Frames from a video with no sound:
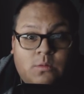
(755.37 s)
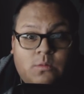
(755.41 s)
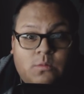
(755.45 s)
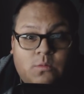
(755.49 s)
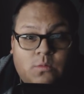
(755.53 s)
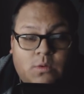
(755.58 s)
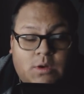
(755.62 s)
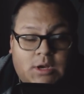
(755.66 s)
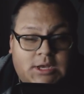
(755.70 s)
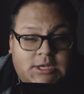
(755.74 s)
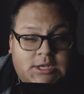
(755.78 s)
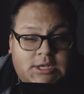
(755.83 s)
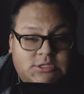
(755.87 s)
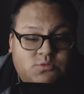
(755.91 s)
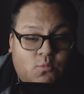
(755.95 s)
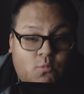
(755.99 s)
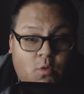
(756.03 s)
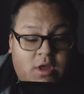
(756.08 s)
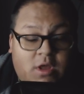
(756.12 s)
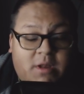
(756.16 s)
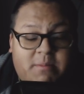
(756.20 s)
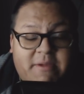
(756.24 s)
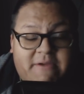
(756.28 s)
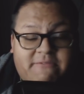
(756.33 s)
was
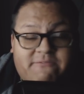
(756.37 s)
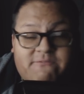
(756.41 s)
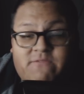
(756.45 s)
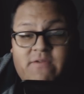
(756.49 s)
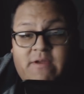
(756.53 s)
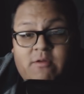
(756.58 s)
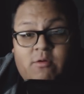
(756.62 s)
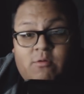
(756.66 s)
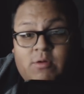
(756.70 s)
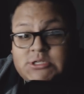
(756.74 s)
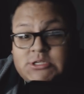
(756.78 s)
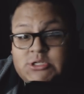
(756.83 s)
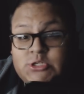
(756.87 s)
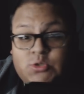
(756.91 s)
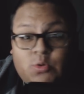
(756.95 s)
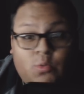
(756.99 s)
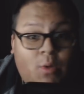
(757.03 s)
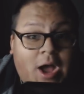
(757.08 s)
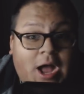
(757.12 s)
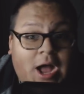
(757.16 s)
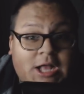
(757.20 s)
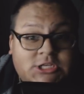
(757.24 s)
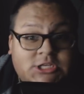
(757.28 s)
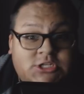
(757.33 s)
one of my favorite wrestlers to
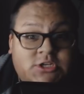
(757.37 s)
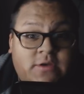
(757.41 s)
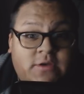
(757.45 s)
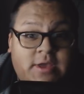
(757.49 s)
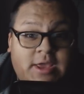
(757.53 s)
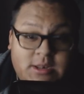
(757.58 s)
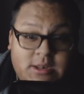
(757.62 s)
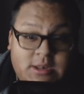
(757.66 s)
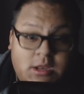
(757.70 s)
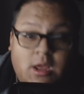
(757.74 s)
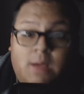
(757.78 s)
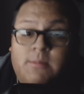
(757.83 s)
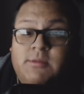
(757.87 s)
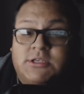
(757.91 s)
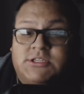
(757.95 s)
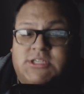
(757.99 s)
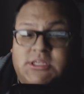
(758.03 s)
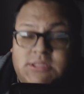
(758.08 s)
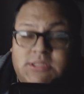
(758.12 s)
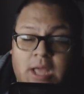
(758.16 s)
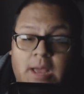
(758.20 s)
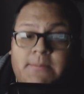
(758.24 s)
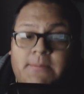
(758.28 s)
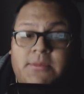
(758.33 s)
watch in
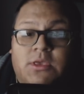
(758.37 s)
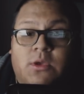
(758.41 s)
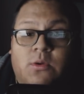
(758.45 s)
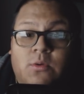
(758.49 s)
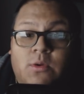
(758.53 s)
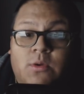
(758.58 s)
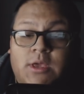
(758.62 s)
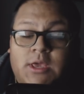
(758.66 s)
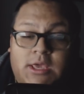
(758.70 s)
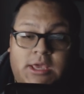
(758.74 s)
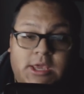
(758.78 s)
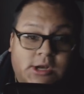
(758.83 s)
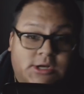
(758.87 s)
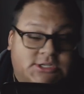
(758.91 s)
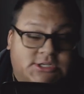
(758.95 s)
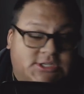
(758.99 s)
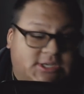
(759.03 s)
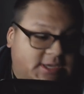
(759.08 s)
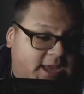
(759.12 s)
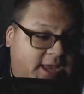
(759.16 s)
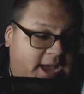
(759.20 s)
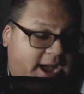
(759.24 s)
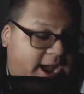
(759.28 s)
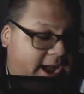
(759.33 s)
WCW. Here's
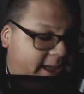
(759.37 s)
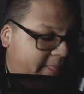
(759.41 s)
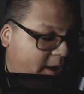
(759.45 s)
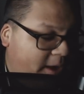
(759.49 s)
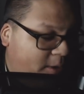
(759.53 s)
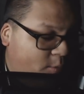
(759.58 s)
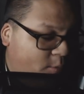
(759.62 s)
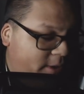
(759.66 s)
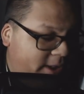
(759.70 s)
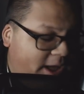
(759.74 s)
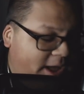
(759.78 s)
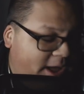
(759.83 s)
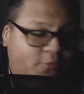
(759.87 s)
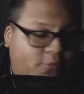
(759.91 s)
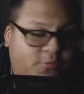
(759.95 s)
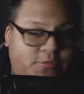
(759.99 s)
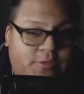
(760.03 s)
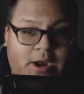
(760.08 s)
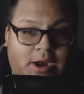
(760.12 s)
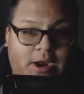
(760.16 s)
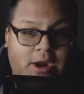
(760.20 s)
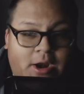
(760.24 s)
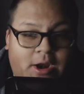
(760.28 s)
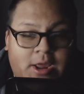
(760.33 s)
a guy that went out
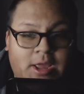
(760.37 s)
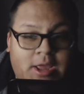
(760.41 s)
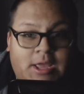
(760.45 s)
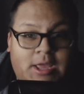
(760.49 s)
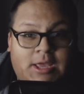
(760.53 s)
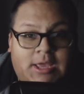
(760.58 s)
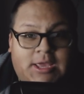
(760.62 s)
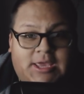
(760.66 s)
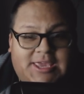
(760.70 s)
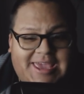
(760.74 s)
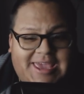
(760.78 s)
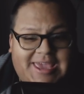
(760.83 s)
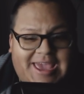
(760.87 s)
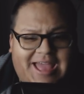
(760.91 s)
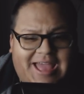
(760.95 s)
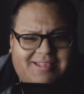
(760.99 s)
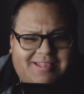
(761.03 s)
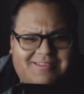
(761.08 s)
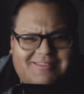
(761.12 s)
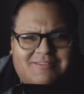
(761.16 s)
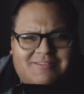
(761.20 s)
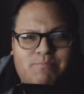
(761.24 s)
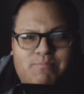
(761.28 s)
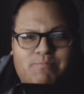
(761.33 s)
there. He
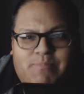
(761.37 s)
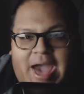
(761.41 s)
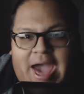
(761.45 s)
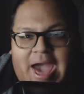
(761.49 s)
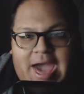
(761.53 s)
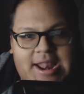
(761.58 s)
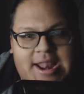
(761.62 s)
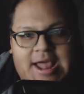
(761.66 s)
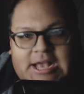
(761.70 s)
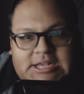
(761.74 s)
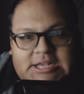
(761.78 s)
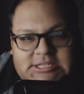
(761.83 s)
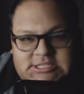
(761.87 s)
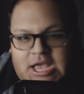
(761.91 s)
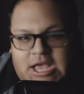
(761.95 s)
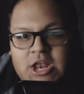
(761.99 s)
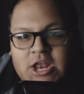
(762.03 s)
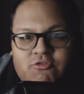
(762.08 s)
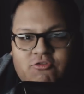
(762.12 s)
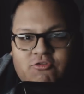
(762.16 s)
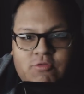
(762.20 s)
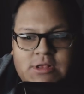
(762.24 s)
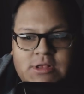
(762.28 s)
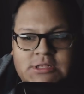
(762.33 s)
had this badass
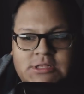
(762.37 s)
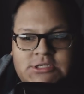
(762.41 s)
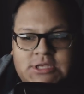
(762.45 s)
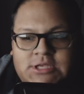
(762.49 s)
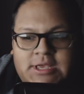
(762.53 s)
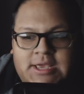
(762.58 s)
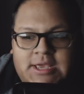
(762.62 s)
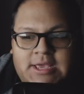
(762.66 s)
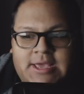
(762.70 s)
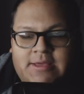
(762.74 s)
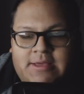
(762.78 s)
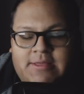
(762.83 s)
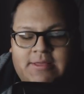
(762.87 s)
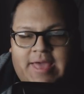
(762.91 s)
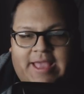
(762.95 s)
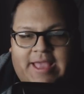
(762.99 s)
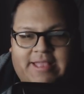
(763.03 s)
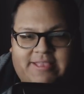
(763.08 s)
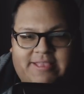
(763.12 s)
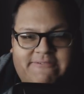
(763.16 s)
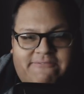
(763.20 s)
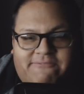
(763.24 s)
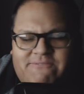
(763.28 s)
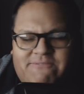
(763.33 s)
entrance.
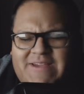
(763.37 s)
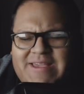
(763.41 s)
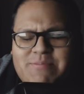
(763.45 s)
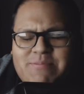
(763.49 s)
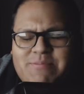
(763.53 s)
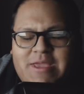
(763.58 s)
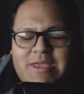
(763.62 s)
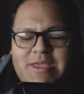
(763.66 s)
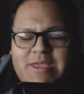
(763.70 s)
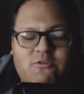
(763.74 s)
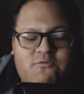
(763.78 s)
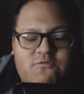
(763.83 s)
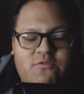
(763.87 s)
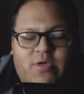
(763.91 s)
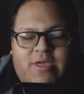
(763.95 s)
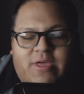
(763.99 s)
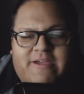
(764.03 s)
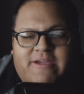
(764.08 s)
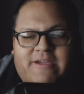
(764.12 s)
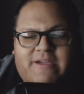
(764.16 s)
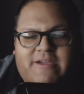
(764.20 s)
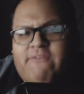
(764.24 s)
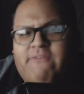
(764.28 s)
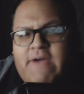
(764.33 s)
Like, it made you feel
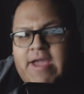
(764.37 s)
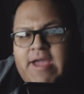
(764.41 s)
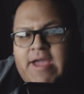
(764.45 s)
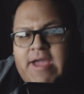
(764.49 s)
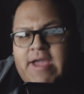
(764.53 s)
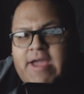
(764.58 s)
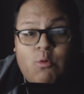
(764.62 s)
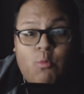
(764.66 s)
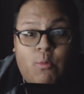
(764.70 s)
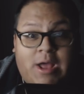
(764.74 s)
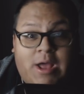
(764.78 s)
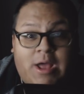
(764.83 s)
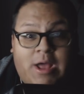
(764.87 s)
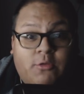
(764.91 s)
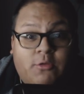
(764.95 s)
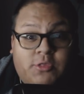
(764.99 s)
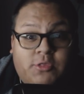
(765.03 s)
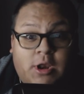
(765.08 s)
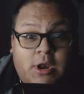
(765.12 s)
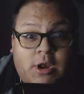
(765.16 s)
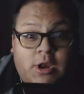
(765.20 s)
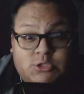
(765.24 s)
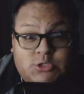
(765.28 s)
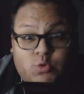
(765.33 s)
like a fight. He went out
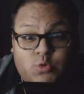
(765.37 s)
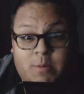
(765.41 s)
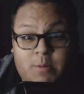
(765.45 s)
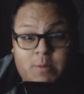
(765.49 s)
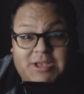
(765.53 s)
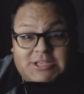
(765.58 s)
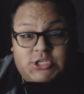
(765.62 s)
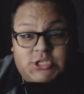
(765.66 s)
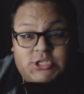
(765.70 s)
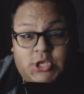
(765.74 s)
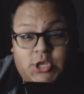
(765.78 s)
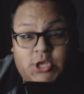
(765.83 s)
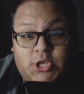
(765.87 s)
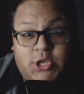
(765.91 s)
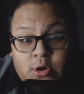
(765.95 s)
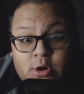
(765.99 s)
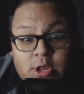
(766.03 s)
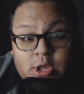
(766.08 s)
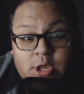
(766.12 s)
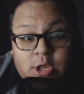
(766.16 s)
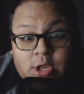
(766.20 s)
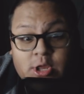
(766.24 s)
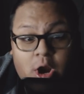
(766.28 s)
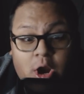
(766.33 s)
there escorted by
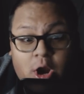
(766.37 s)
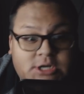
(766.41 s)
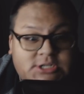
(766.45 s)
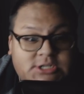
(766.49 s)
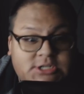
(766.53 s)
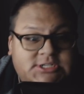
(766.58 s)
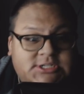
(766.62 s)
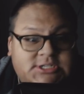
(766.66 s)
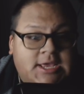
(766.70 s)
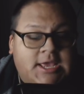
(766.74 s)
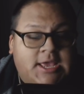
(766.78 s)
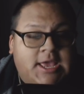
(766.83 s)
security guards,